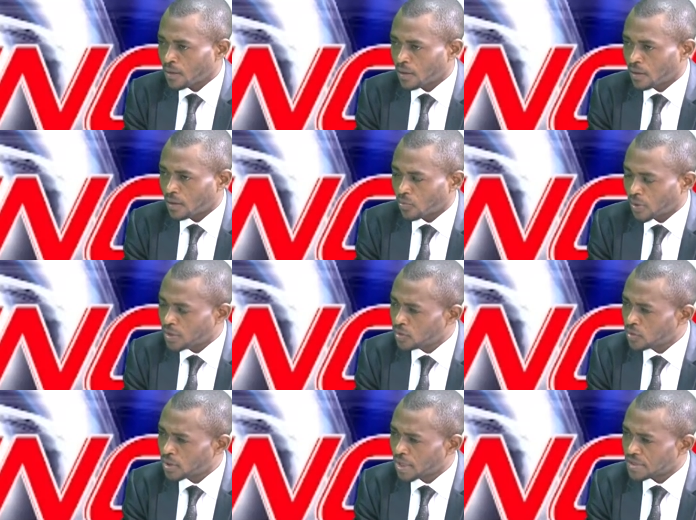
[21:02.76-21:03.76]
When you
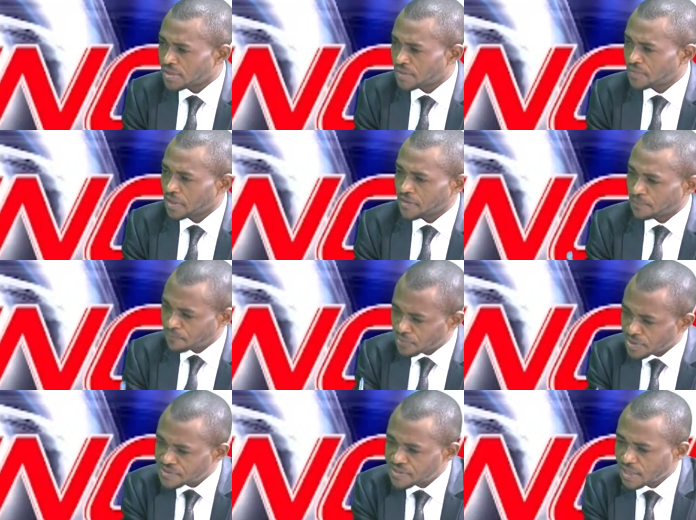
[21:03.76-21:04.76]
look at the
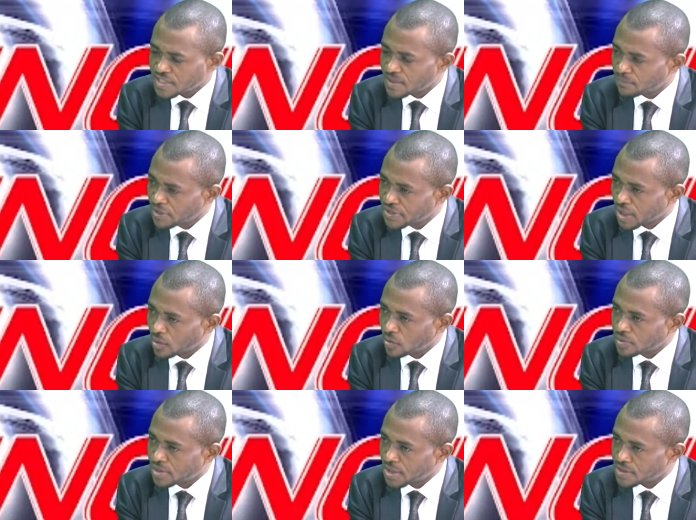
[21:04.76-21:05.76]
present political
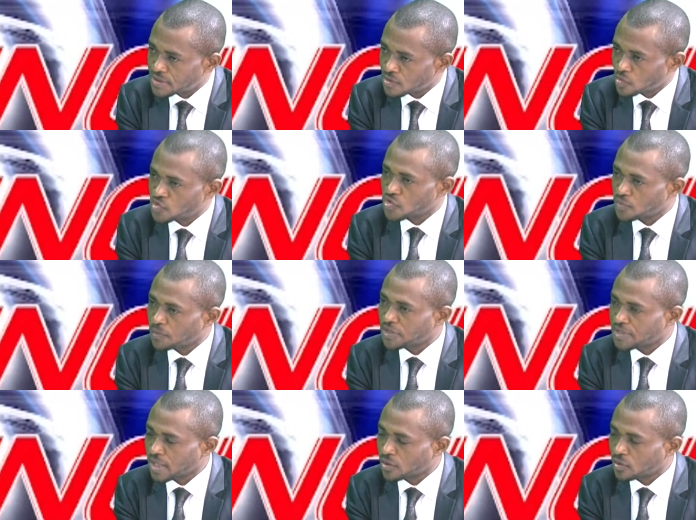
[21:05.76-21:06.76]
context or
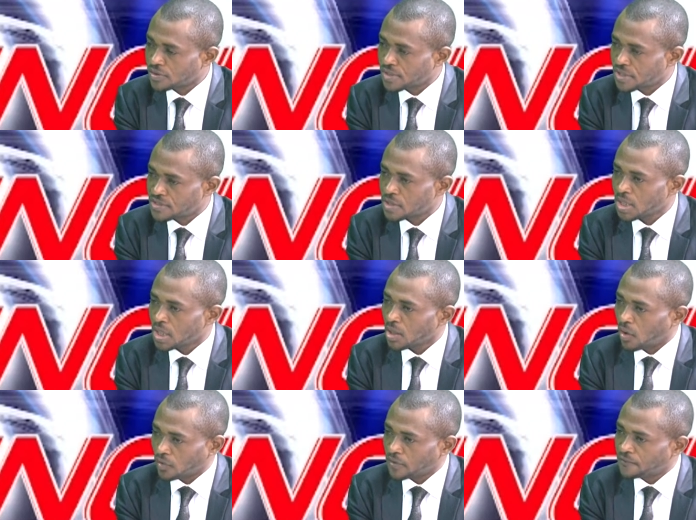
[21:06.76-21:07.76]
socio-political context
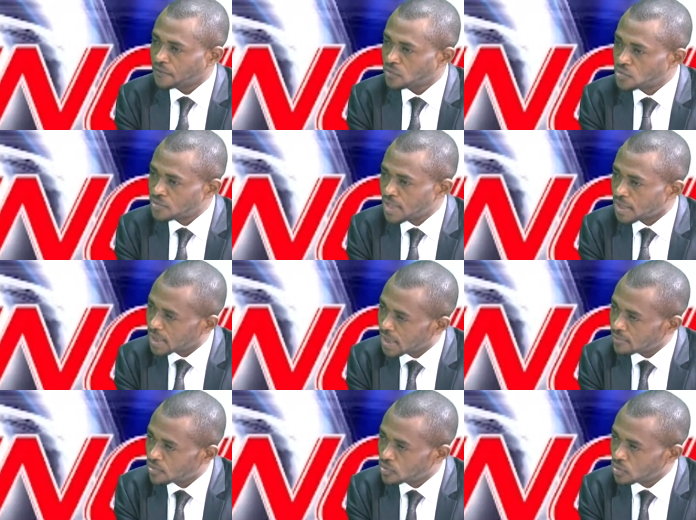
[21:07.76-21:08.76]
on the field today in
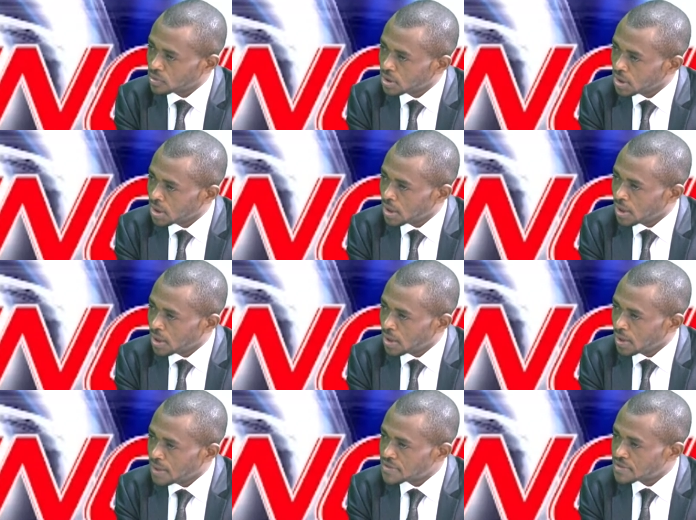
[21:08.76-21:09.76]
Cameroon,
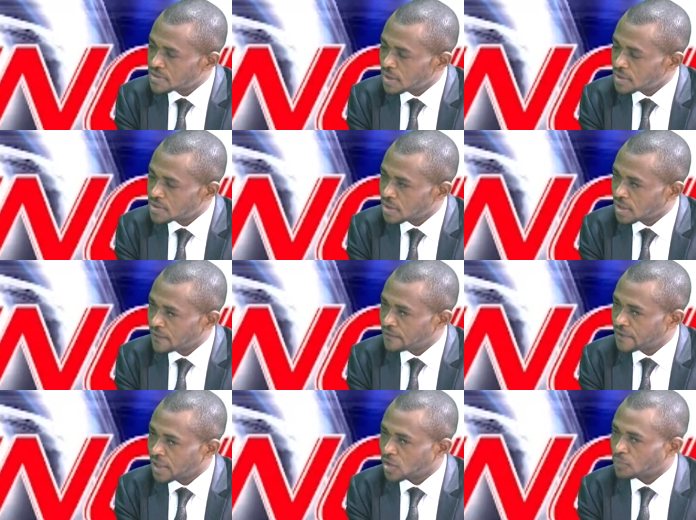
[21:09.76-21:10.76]
is that
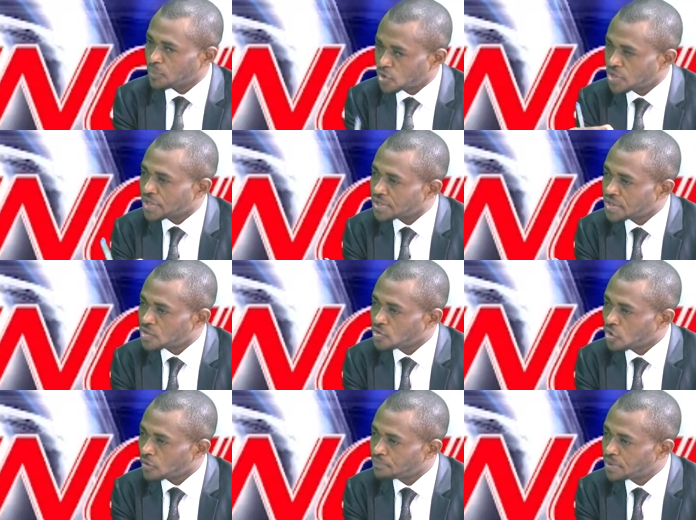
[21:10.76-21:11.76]
giving an opportunity to
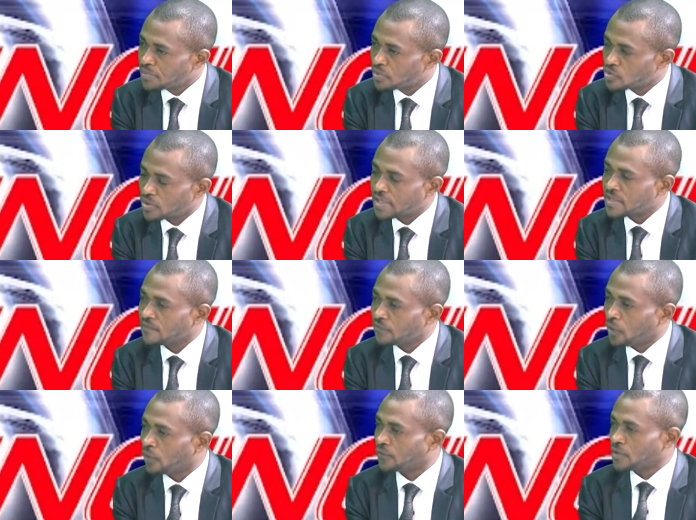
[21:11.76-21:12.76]
young people to get
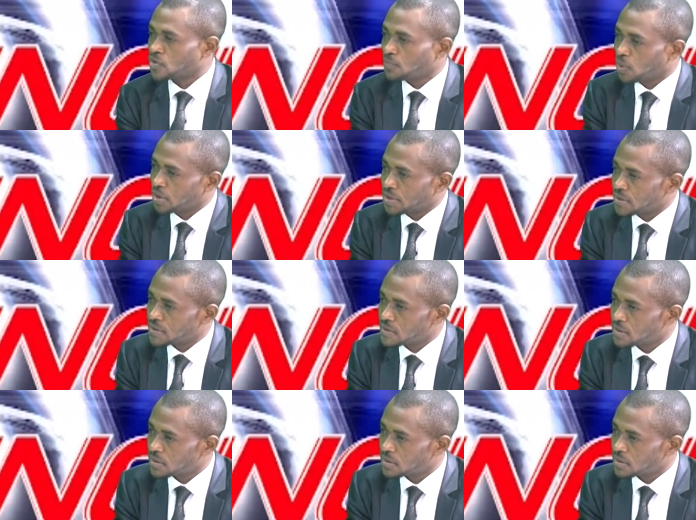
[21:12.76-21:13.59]
involved into politics?